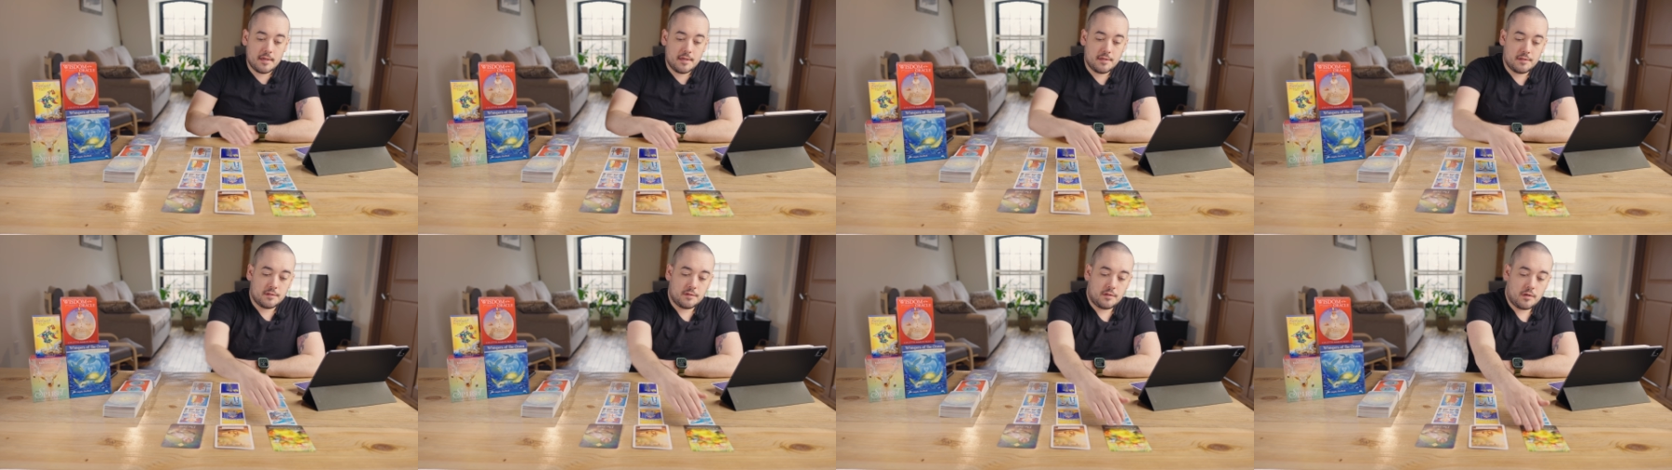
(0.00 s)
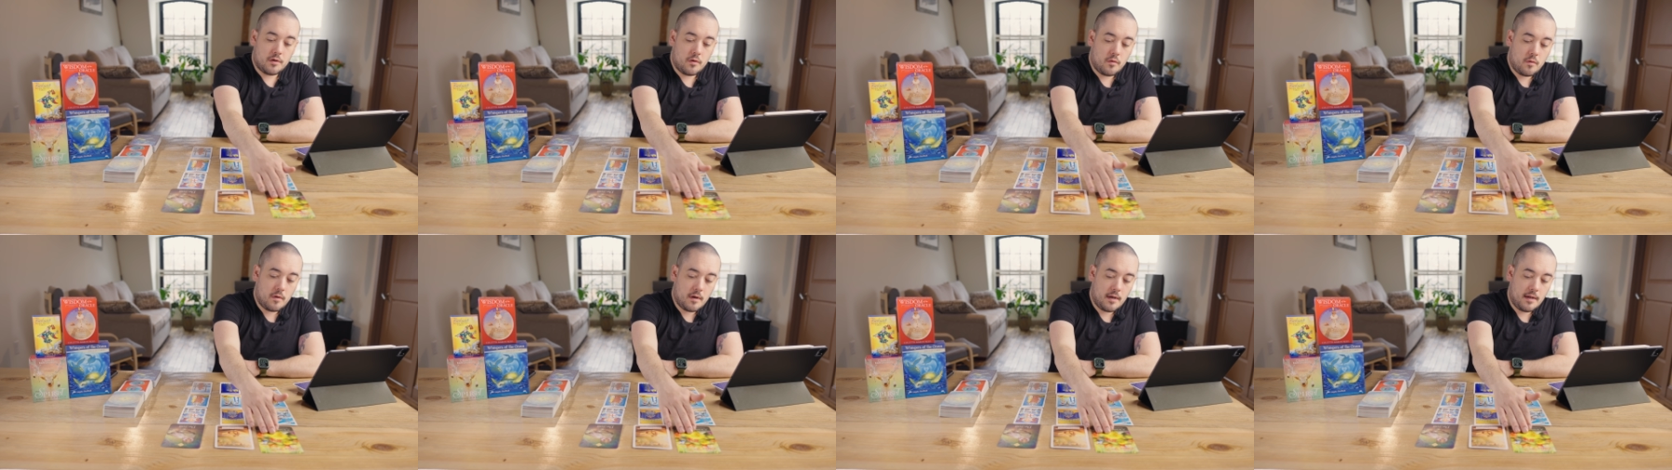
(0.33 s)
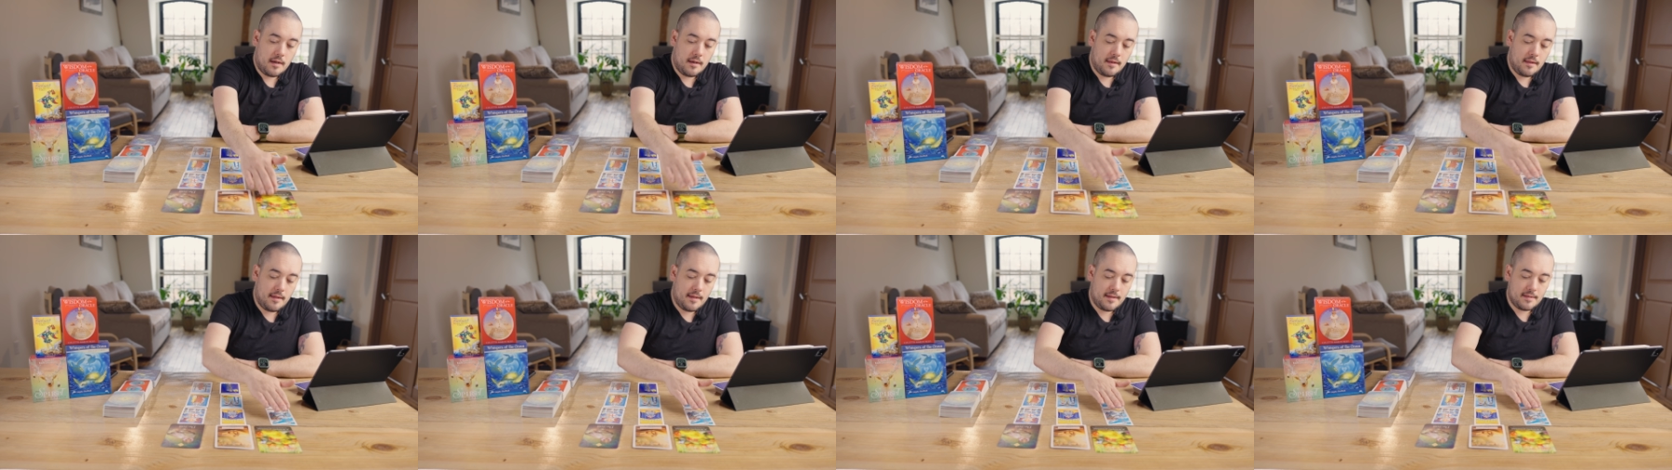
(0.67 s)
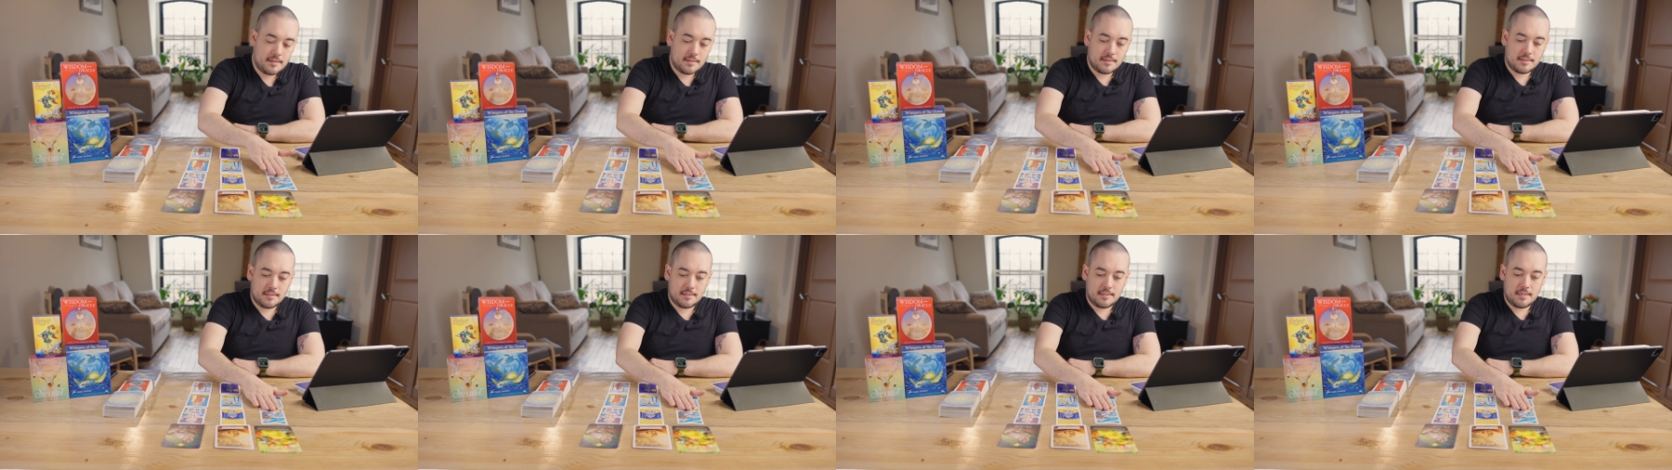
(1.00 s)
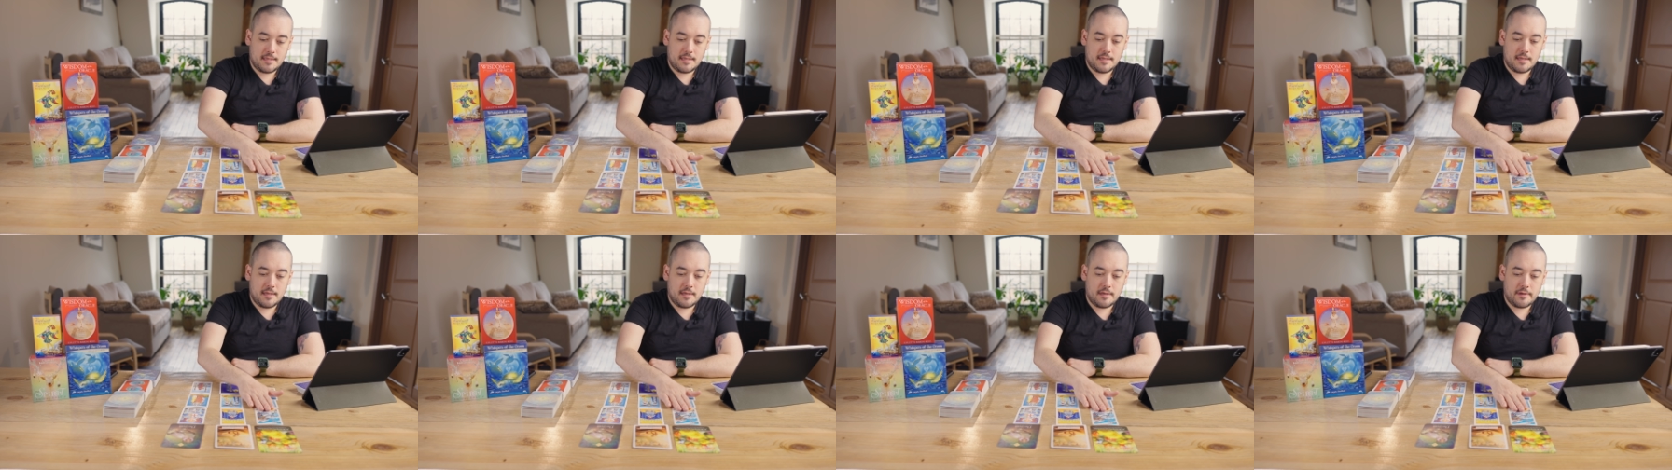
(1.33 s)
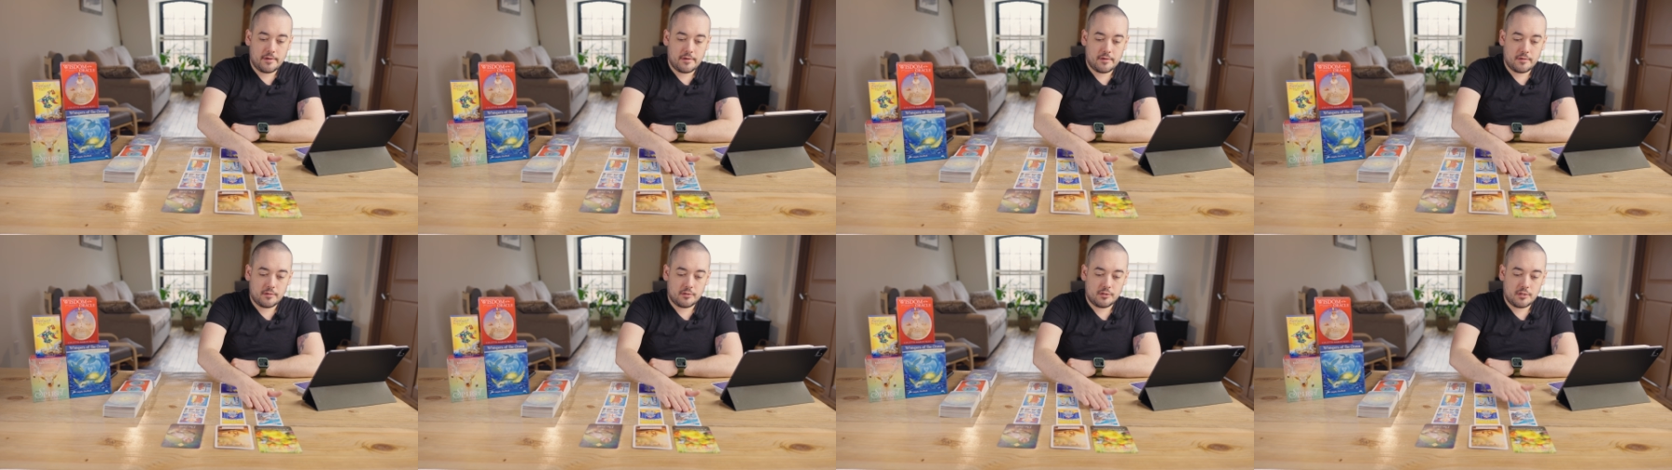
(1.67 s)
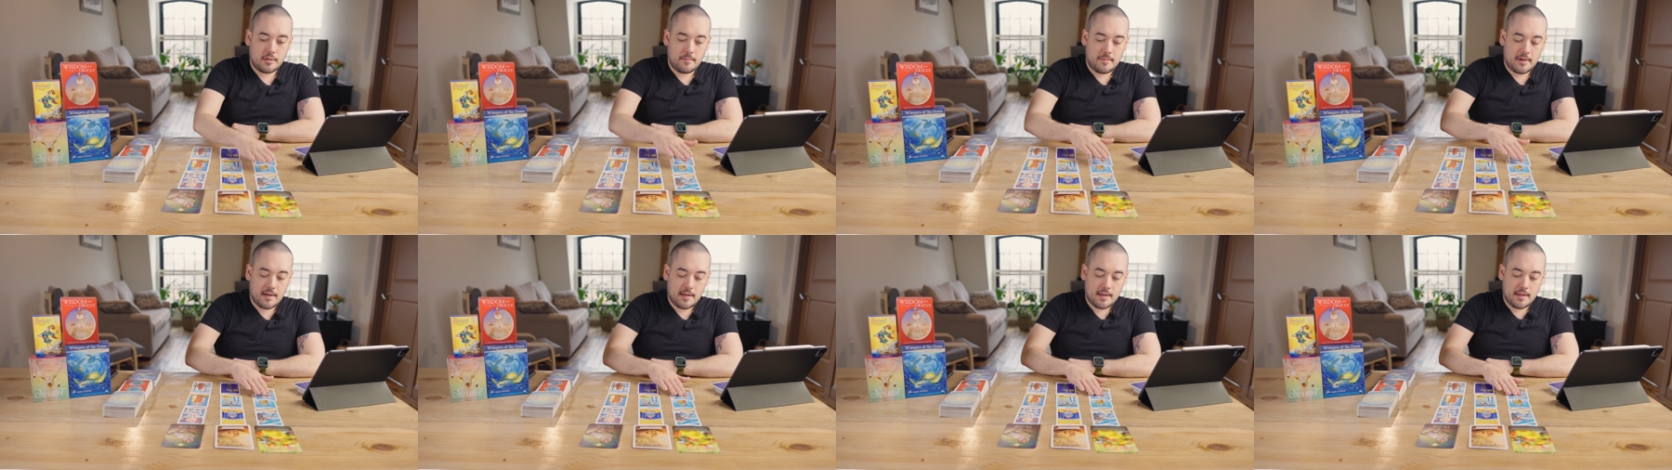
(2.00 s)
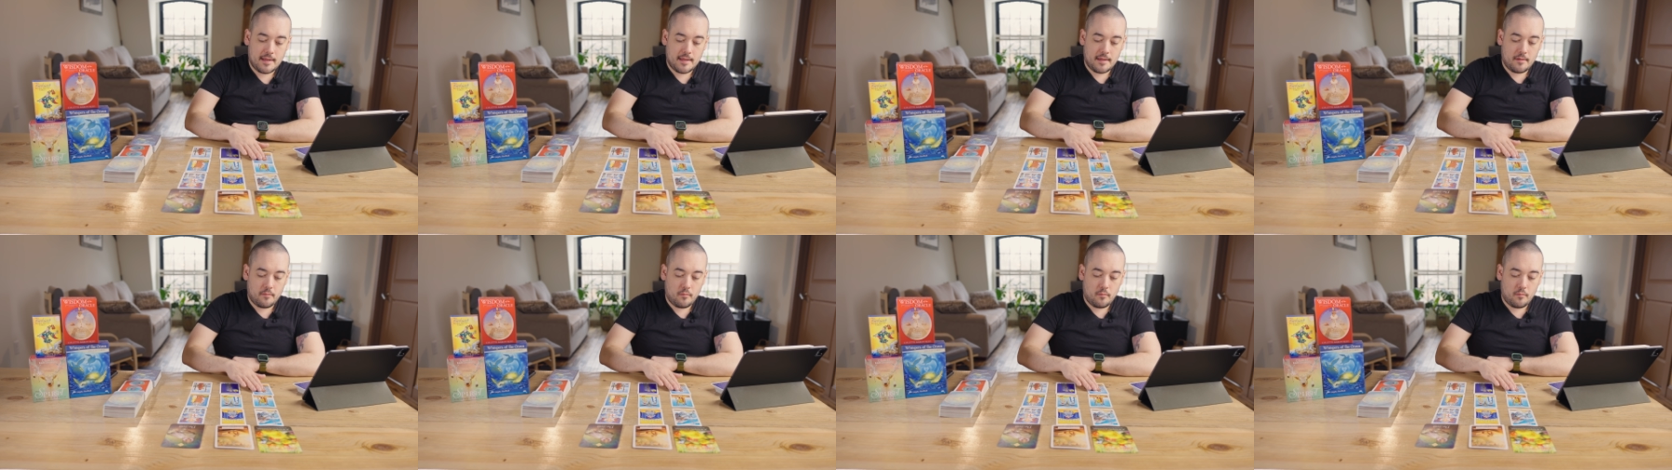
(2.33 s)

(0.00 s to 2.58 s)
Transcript: So let's see here, Gemini,